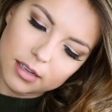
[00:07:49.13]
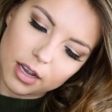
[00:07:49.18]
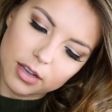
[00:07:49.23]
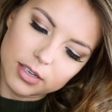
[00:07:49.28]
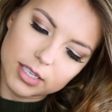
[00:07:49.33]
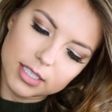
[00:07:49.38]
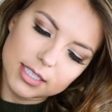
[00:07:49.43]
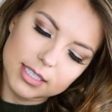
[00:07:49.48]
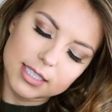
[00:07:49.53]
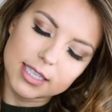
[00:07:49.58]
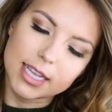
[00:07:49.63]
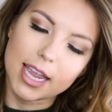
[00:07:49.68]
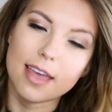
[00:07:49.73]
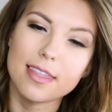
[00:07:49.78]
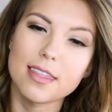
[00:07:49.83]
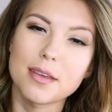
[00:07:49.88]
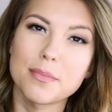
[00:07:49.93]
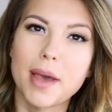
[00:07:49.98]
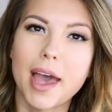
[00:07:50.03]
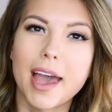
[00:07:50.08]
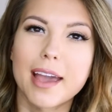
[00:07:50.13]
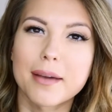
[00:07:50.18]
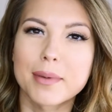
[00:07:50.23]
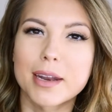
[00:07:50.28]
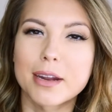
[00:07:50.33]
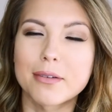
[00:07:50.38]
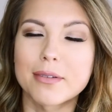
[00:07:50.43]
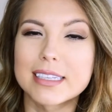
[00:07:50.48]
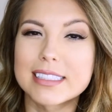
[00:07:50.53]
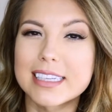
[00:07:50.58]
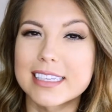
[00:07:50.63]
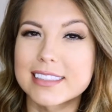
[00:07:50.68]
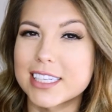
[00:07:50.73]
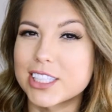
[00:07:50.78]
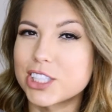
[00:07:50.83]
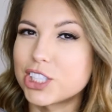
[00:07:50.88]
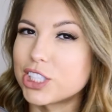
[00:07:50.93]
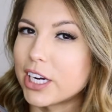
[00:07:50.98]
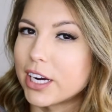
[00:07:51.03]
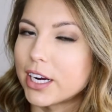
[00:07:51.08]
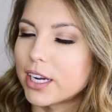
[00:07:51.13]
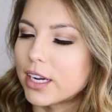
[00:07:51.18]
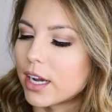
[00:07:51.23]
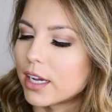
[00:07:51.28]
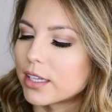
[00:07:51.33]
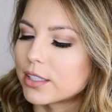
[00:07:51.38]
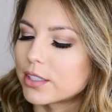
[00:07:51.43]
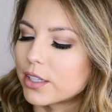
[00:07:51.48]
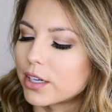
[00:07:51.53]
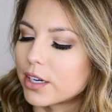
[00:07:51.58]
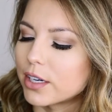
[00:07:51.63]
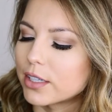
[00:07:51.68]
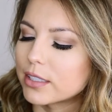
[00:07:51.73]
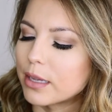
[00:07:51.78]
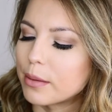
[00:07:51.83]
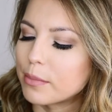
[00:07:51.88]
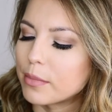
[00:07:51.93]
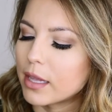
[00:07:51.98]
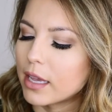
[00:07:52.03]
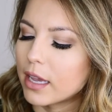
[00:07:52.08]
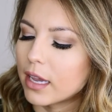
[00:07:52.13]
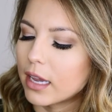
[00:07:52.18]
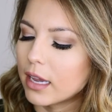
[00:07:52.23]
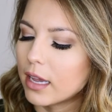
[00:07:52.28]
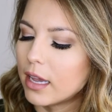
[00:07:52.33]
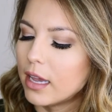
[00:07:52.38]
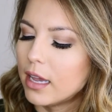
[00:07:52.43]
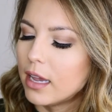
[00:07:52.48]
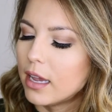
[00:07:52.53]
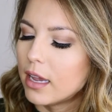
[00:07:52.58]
it doesn't say on the back, but I want to say it's like cherry custard or something